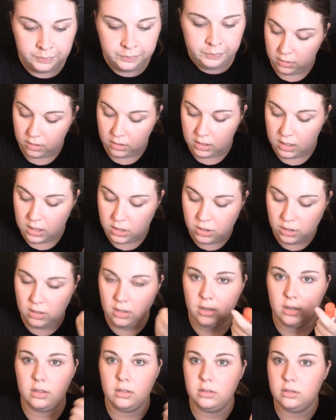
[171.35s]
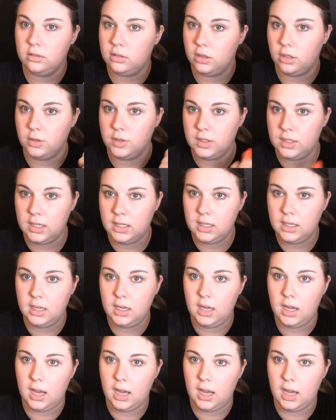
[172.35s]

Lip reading: You're going to need your glue stick